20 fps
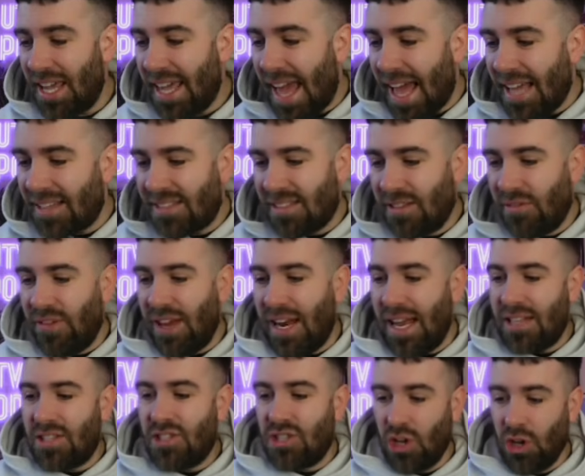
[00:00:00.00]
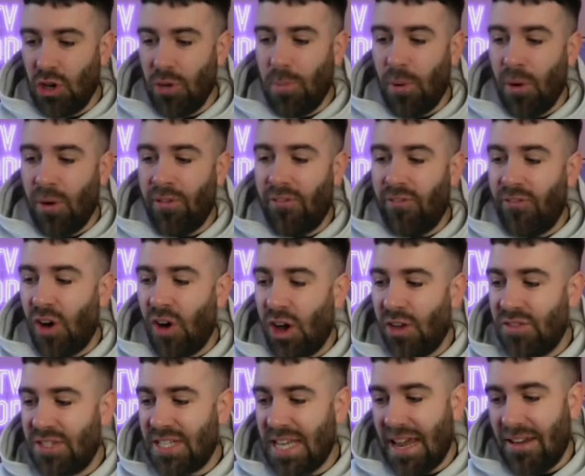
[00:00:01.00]
Aston Villa
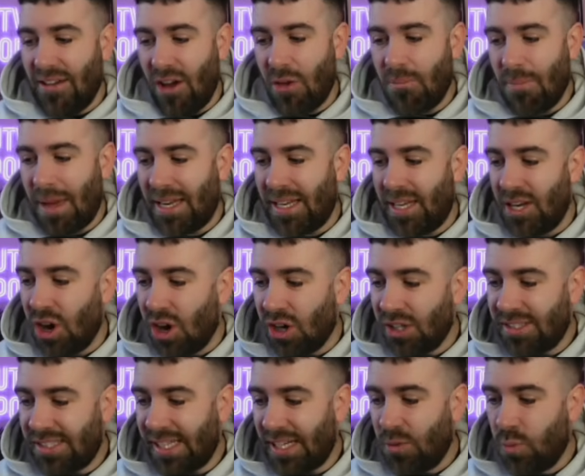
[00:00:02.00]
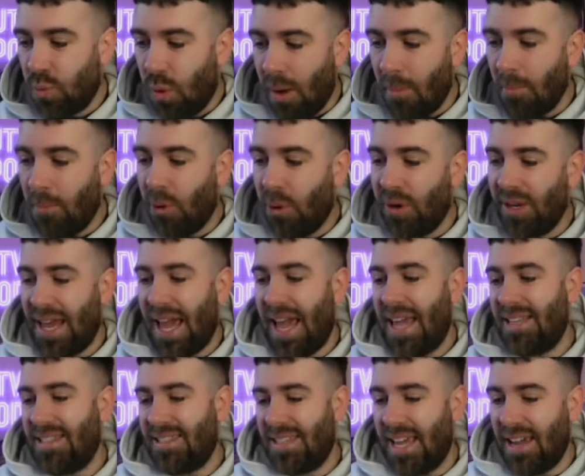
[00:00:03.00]
2.50, Man United
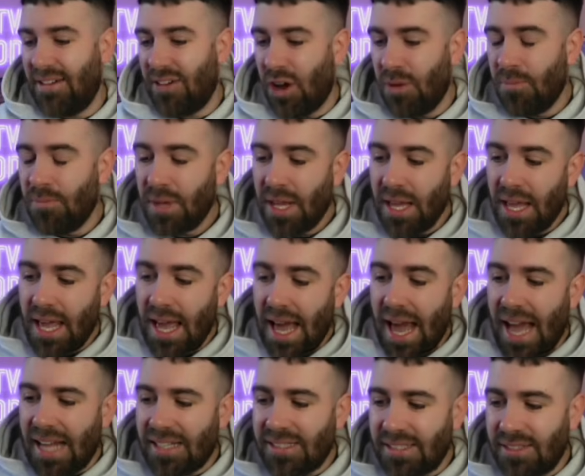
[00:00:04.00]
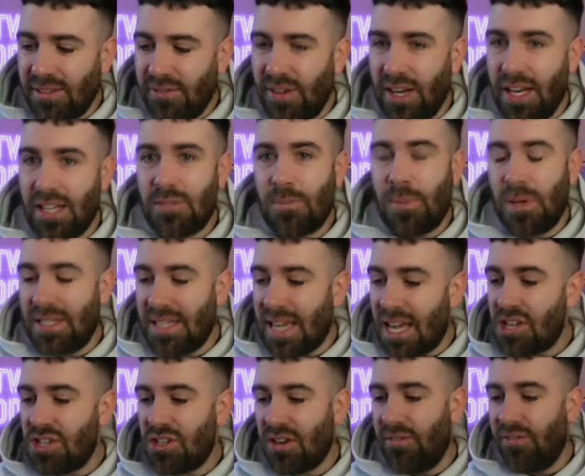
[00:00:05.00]
1.80. Aston Villa's
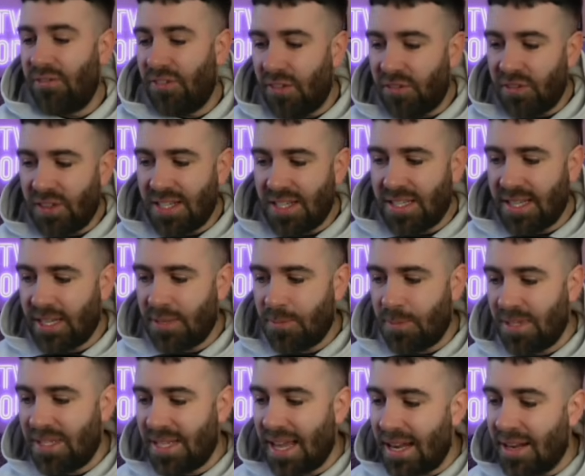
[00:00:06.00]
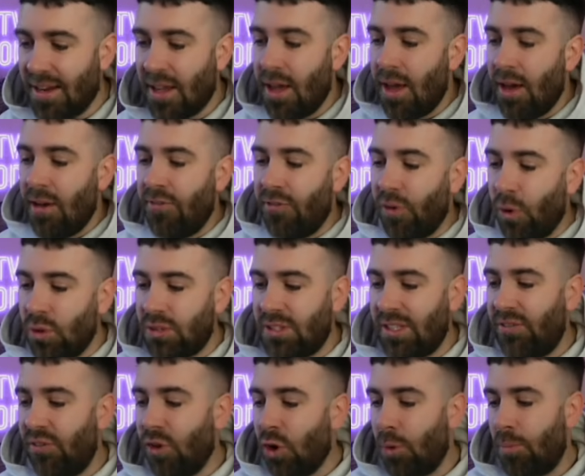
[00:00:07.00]
possession, 56%,
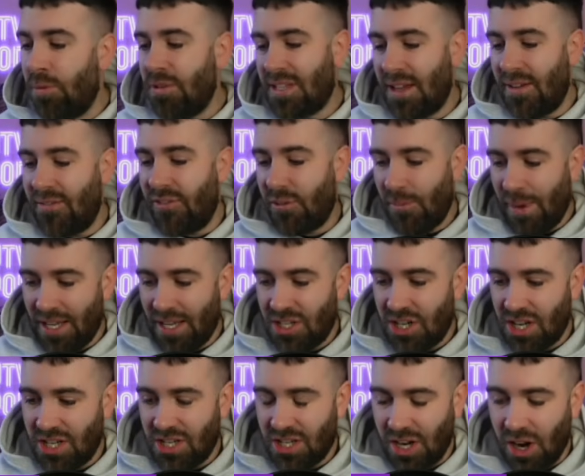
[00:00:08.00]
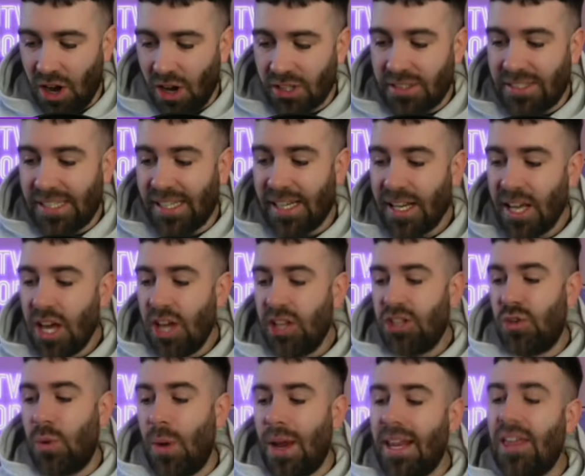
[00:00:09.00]
44% for Manchester United,
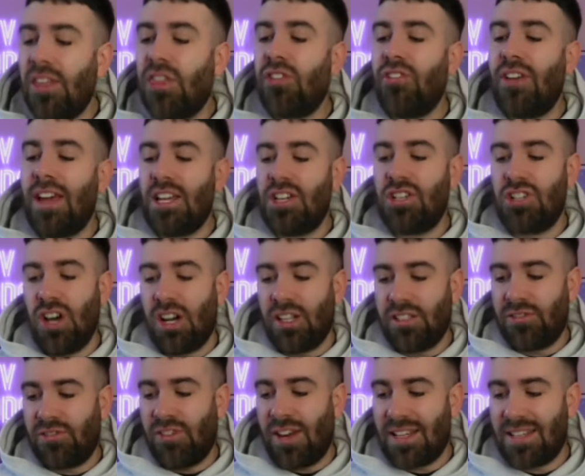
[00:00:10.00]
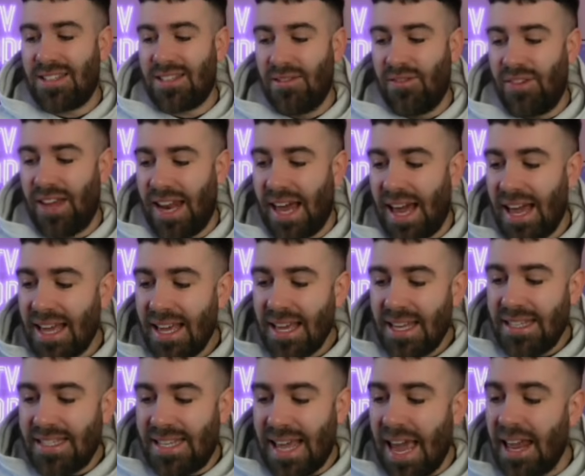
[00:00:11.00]
23 shots for Aston Villa,
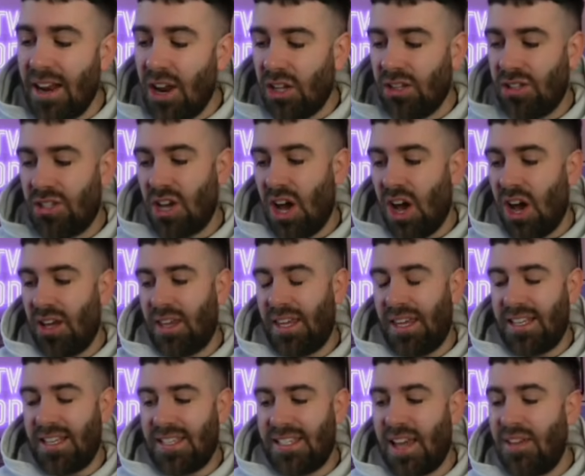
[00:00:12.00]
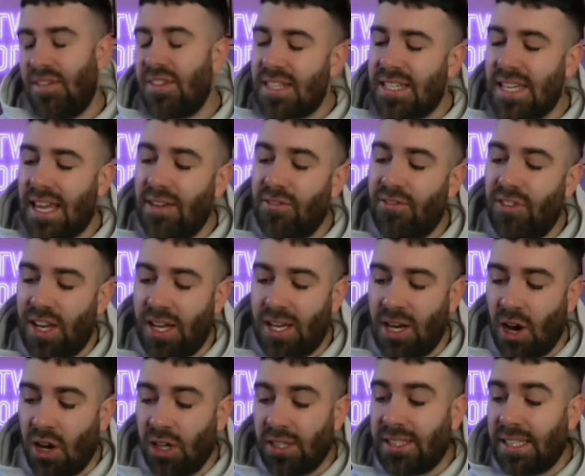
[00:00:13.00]
10 on target, 17 for
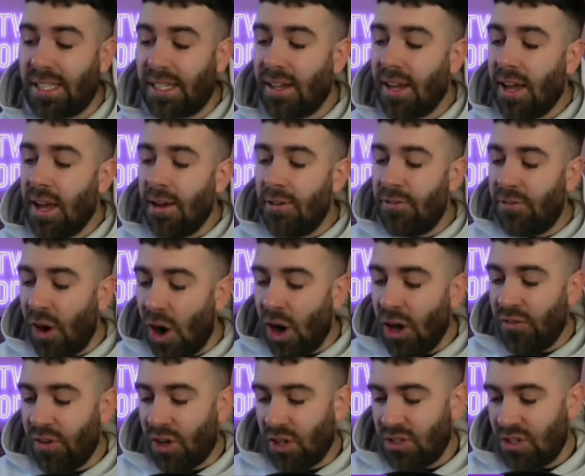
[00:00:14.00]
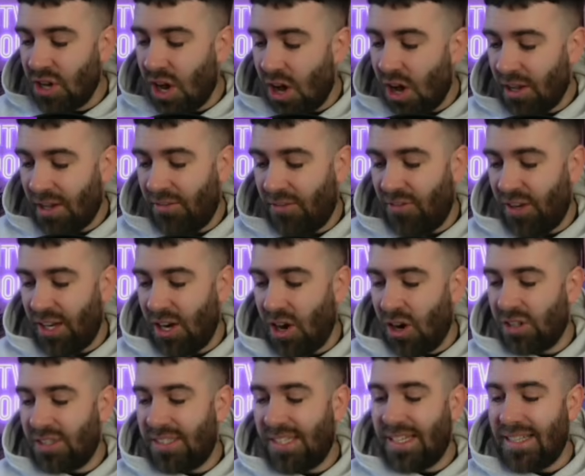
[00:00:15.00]
United, 5 on target for
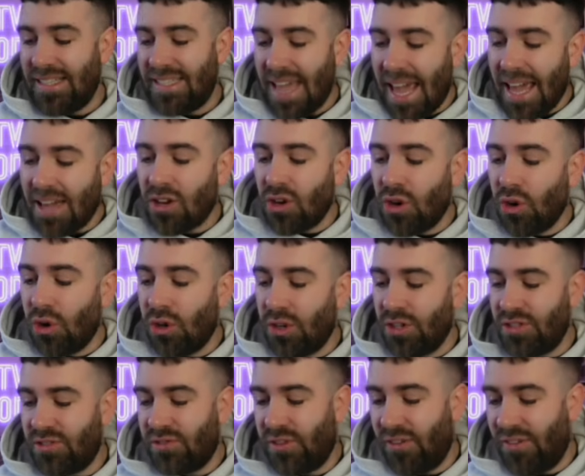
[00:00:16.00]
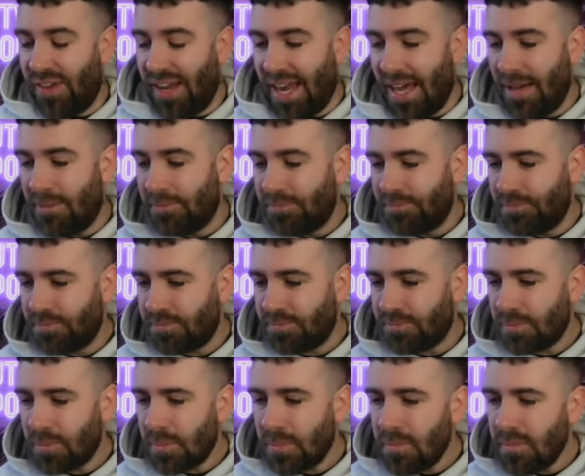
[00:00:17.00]
United, 10 corners for Villa.
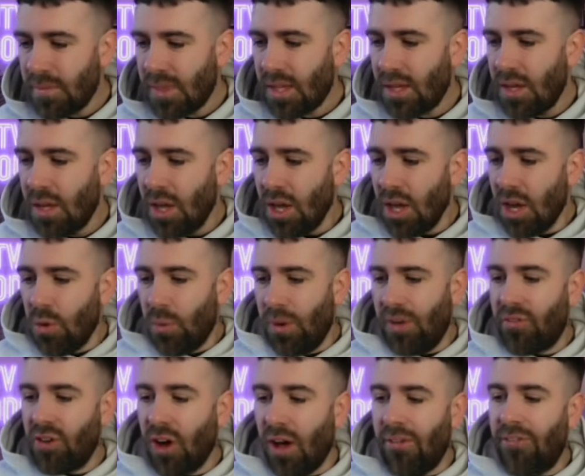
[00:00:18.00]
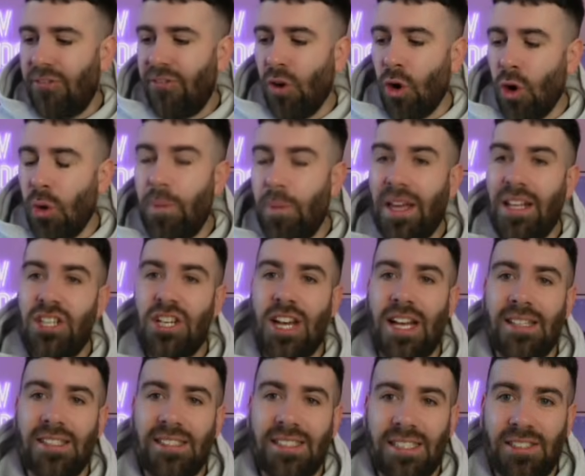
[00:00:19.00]
We've got 4 big
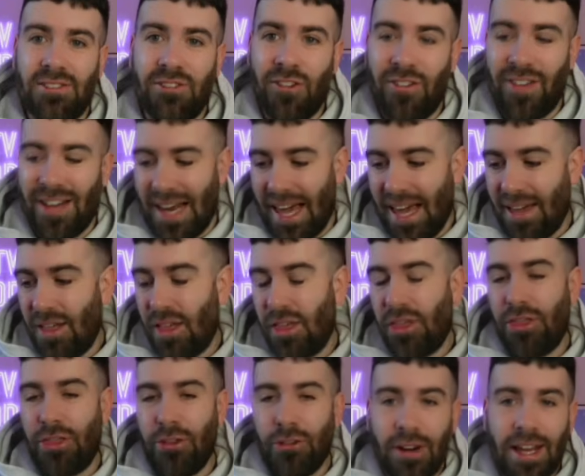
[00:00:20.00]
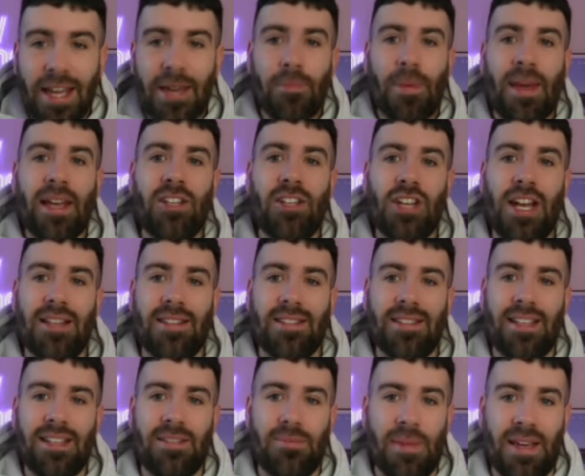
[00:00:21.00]
chances for Villa, 3 big
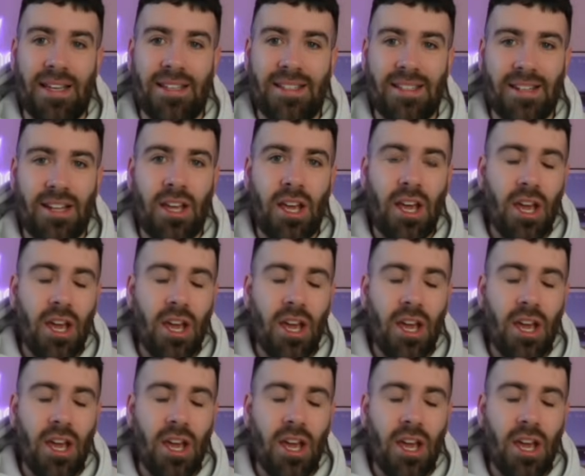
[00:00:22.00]
chances missed.